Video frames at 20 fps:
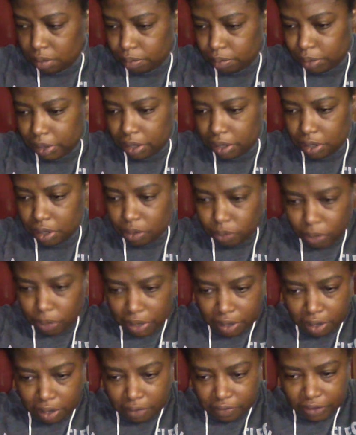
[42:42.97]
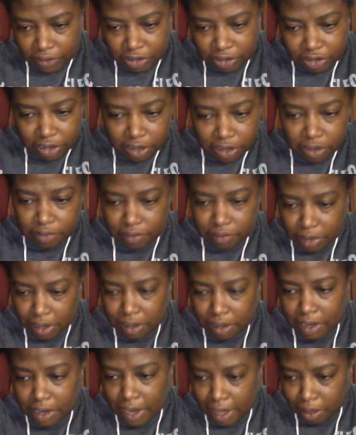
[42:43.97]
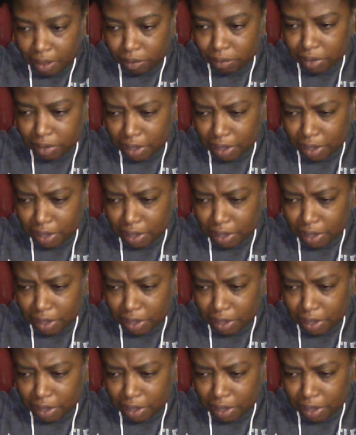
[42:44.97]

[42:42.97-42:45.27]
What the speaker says: being a wedding officiant, and now